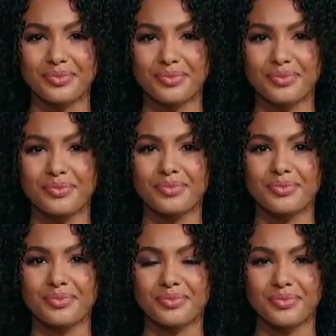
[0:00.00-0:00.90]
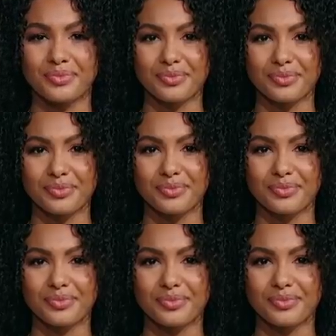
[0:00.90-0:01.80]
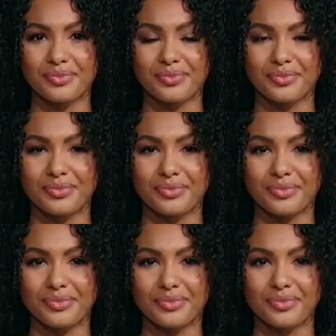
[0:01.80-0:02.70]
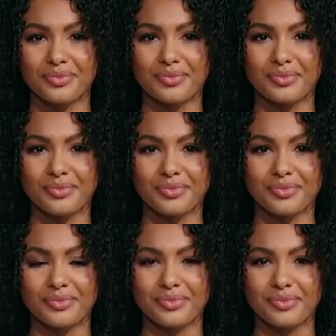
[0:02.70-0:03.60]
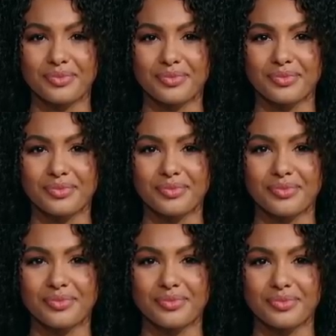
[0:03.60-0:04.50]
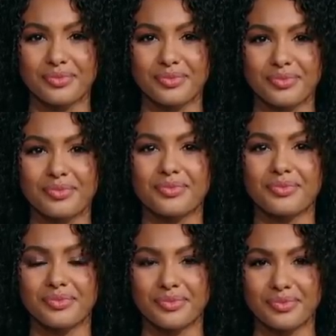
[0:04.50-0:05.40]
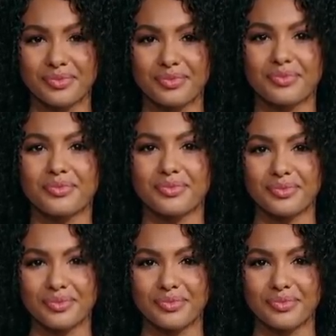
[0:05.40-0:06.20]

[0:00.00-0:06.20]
This person isn't speaking.